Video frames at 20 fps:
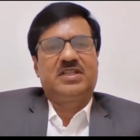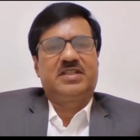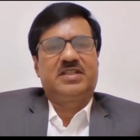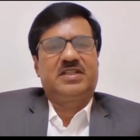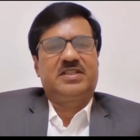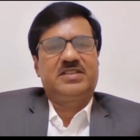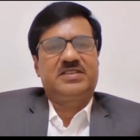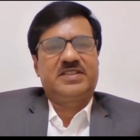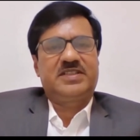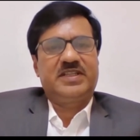
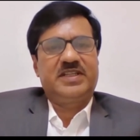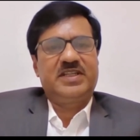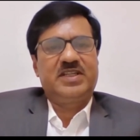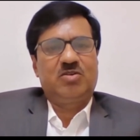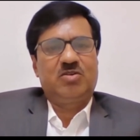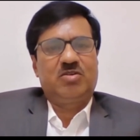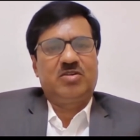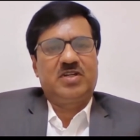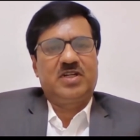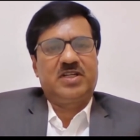that is taking
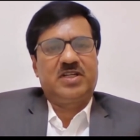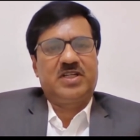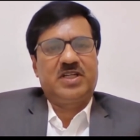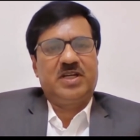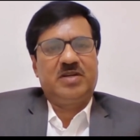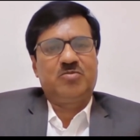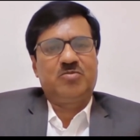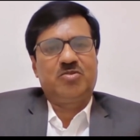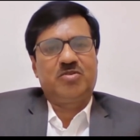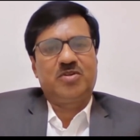longer
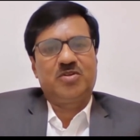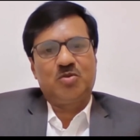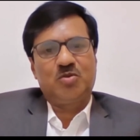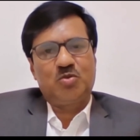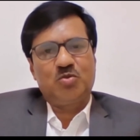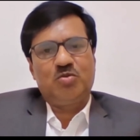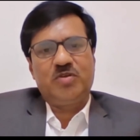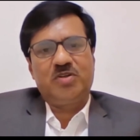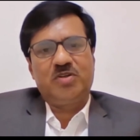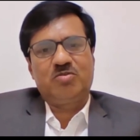time, we can
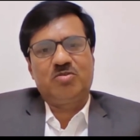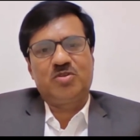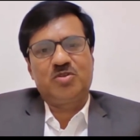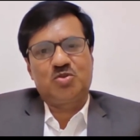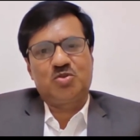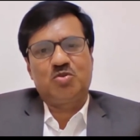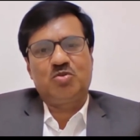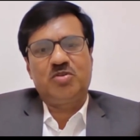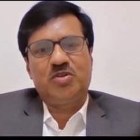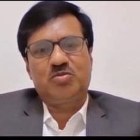do it, we can
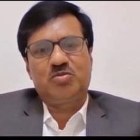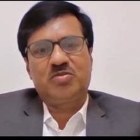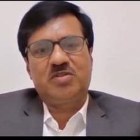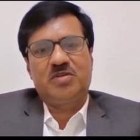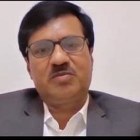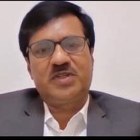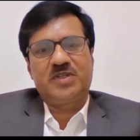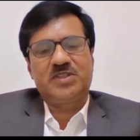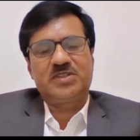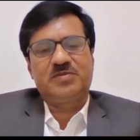show it to the
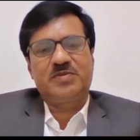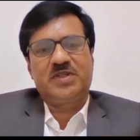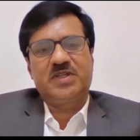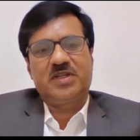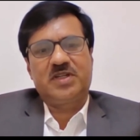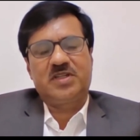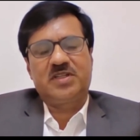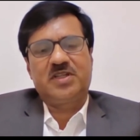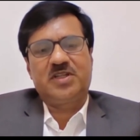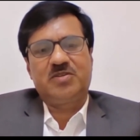management
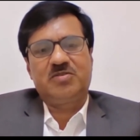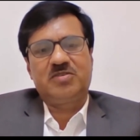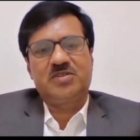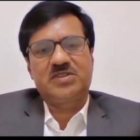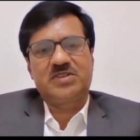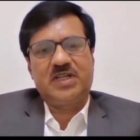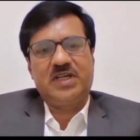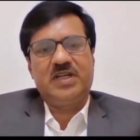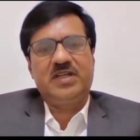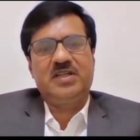and other
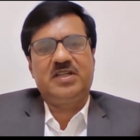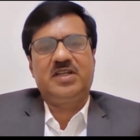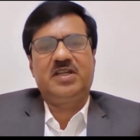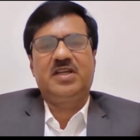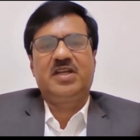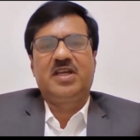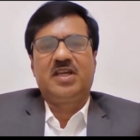users, and